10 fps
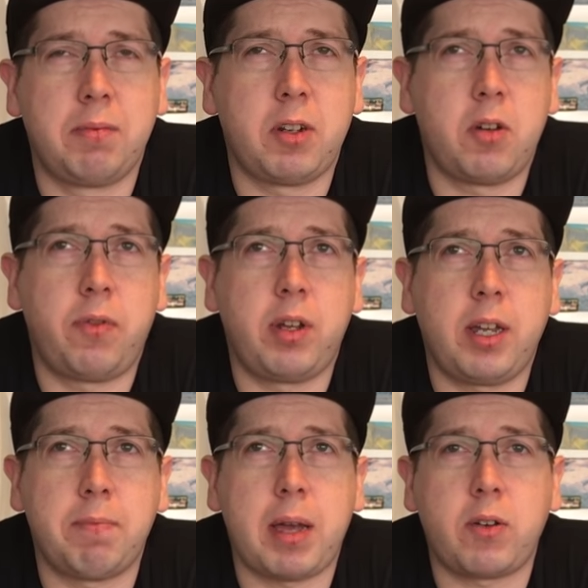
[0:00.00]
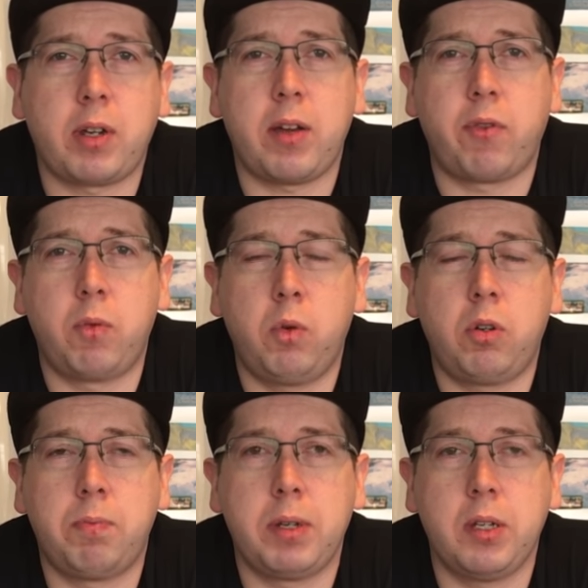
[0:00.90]
Don't know if I'm going to get Patrick out for a
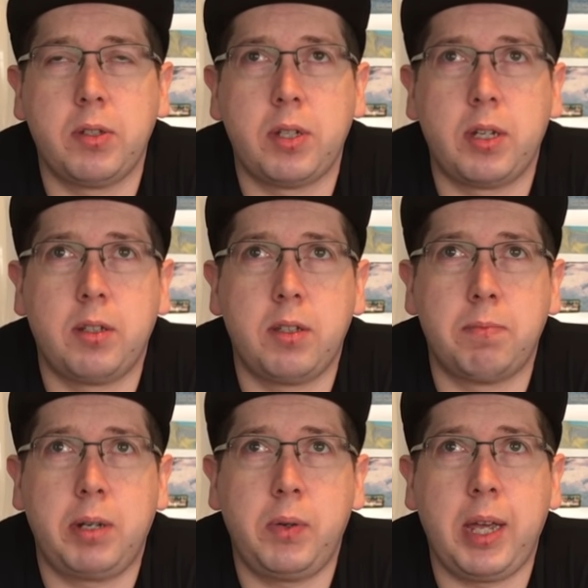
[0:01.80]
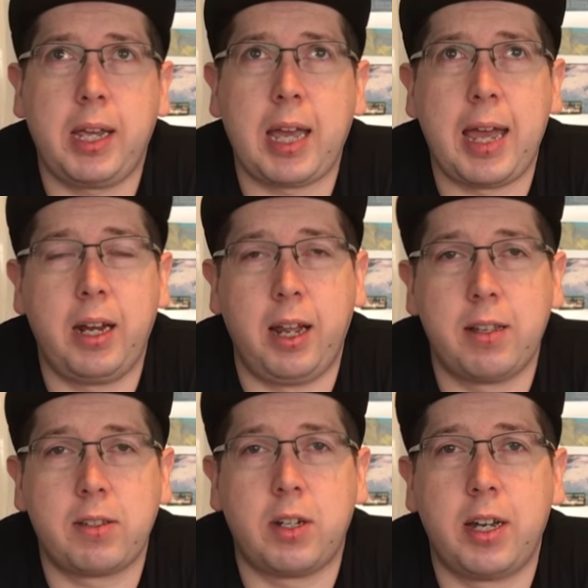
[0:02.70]
walk because it's blowing a gale
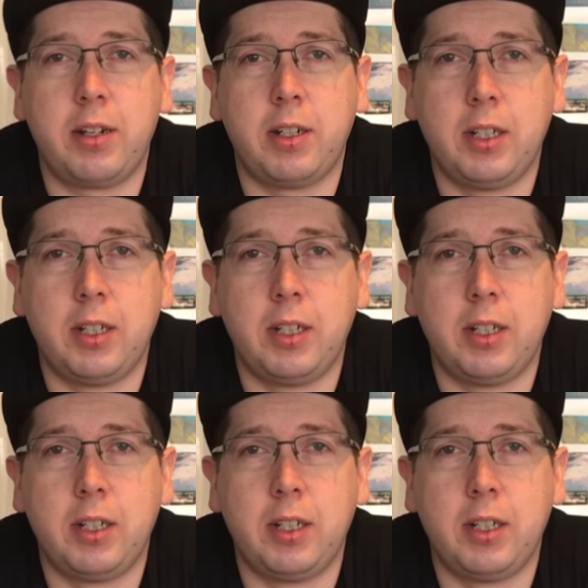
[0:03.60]
outside.